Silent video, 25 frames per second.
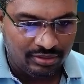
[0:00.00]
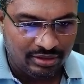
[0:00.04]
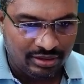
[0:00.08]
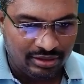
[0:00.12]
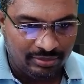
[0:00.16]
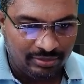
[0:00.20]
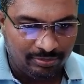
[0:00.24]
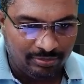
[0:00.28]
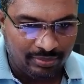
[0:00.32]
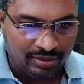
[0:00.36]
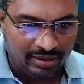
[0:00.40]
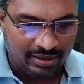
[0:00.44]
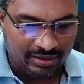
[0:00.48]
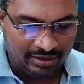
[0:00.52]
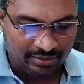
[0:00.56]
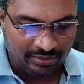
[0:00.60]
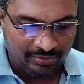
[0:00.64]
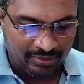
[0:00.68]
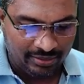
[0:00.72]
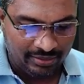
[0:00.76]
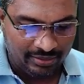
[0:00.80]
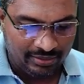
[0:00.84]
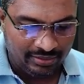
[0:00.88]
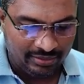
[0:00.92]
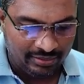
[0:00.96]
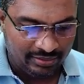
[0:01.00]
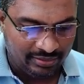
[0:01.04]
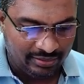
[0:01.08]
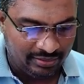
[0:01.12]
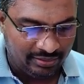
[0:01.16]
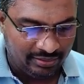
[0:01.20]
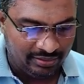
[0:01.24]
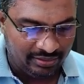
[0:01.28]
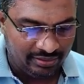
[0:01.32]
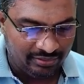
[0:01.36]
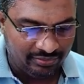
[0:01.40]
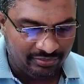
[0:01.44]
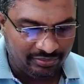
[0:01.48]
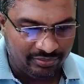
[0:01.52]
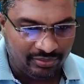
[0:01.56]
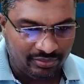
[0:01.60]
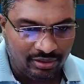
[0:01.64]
department df